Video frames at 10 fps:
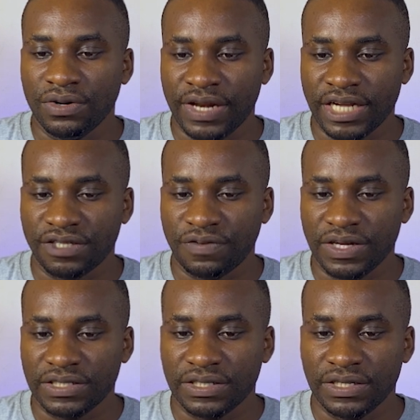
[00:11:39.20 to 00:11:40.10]
text
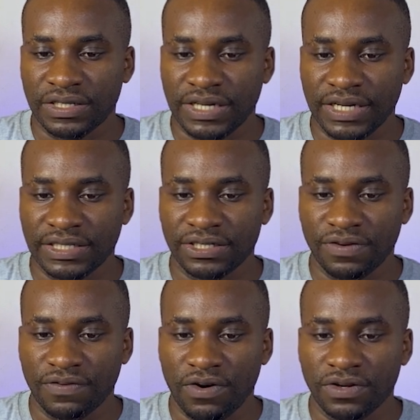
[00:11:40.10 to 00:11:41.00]
first. The text is
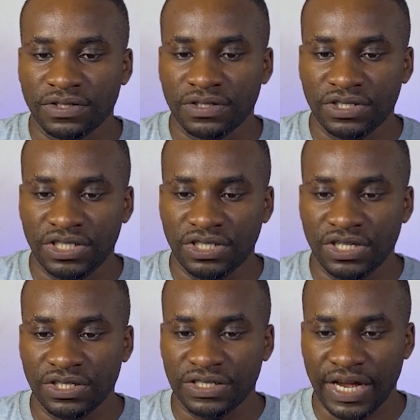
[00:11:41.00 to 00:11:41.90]
of course
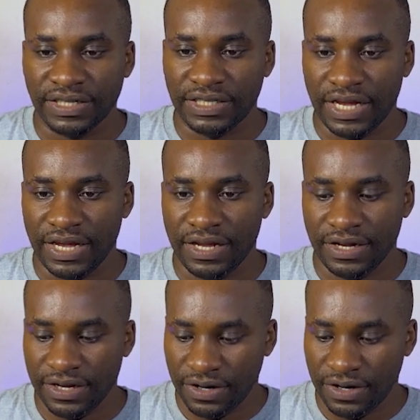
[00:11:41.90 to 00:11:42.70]
this text here.